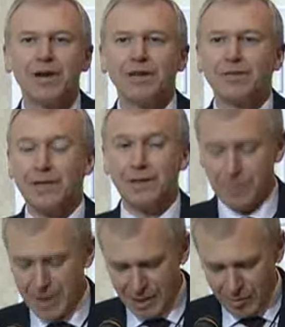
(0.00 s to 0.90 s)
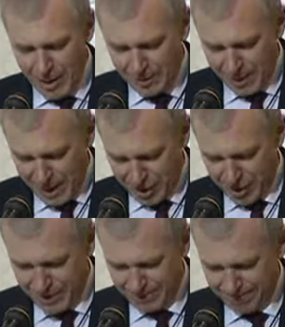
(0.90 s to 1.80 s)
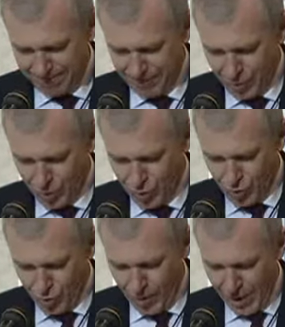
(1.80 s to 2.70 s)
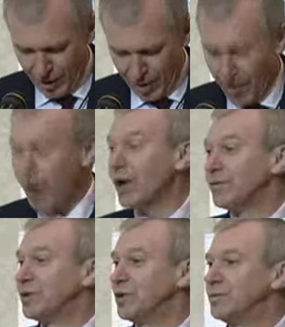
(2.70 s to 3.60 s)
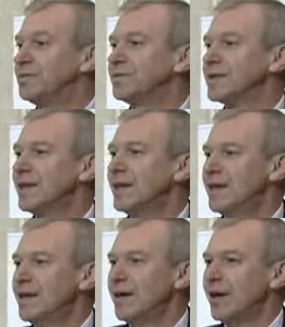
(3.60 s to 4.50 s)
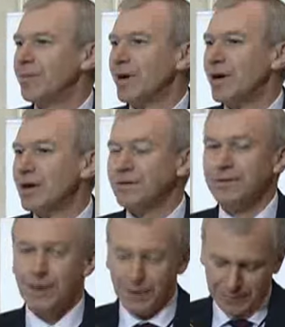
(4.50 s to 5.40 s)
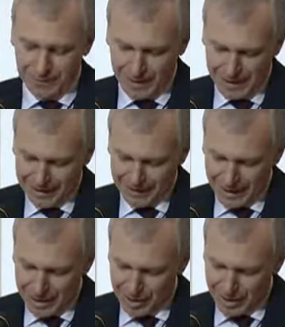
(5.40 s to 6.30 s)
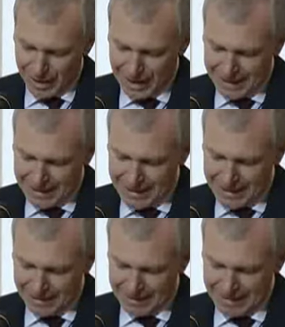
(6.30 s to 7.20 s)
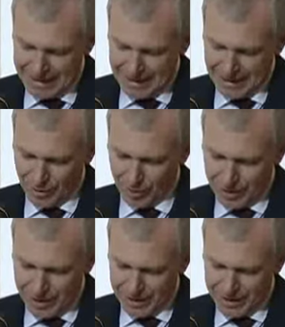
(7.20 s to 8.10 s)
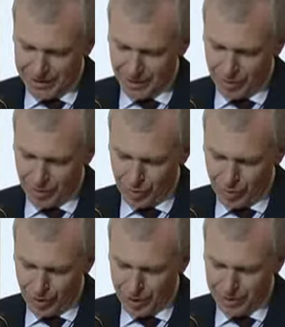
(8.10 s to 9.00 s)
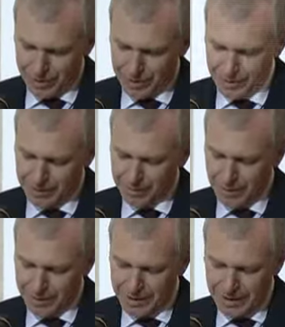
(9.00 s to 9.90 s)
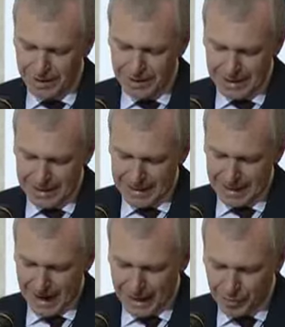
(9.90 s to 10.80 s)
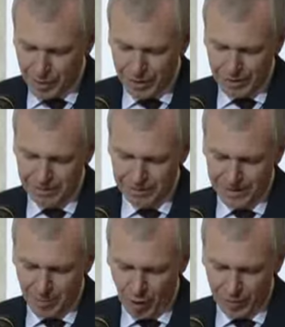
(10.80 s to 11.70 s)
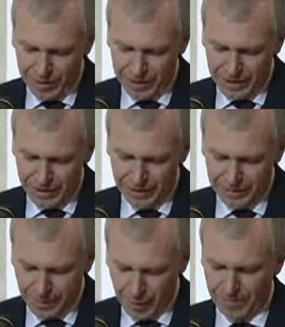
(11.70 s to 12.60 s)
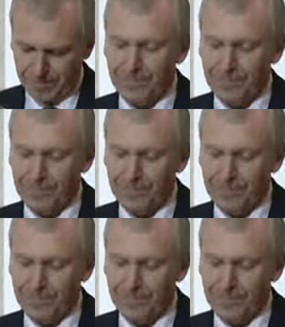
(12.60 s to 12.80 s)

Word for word: it gives me great pleasure to welcome all of you on behalf of uh, International IDEA to this 2014 Annual Democracy Forum.